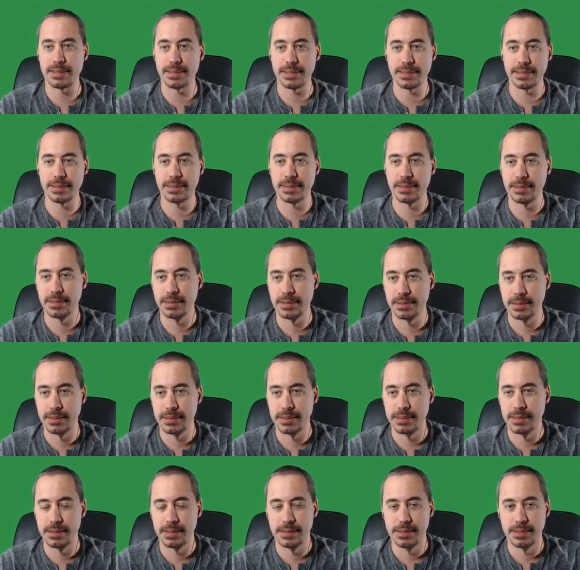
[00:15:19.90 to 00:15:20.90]

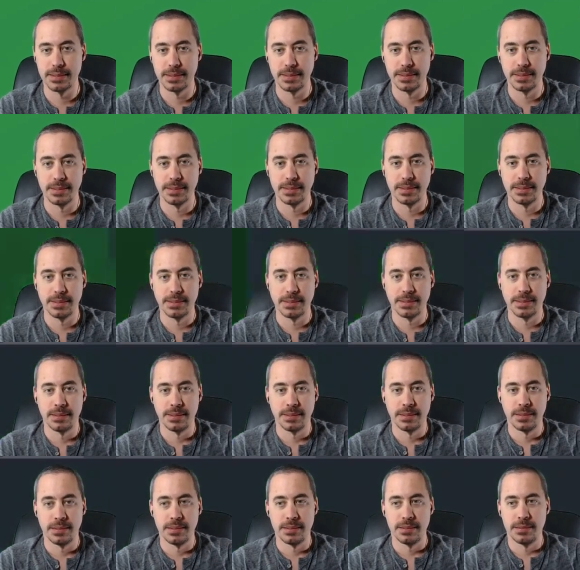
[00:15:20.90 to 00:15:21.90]

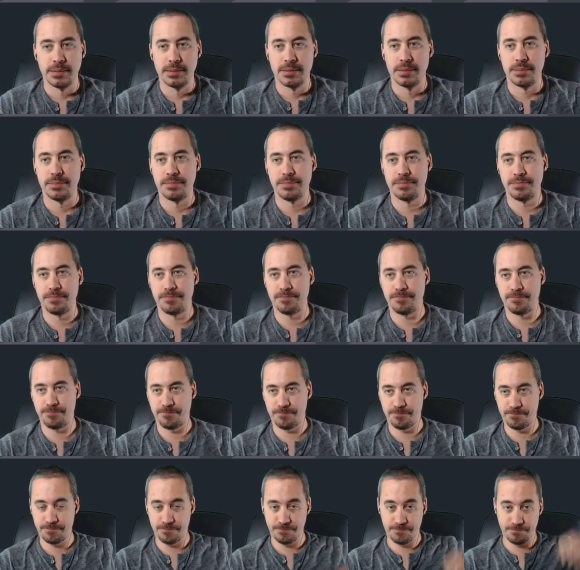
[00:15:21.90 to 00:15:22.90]

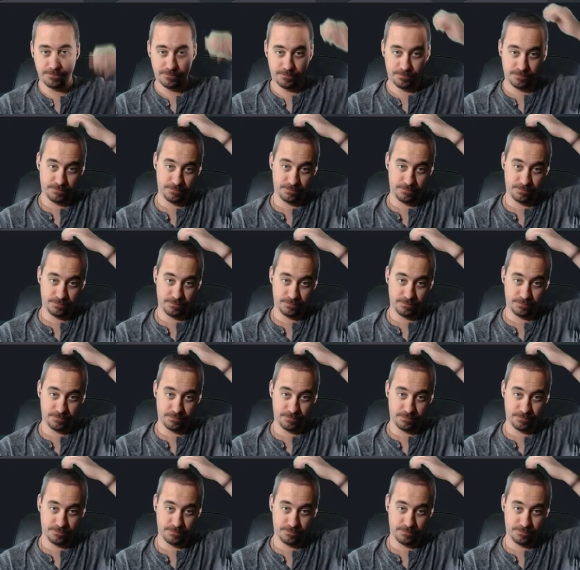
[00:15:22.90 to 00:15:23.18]
Nobody speaks.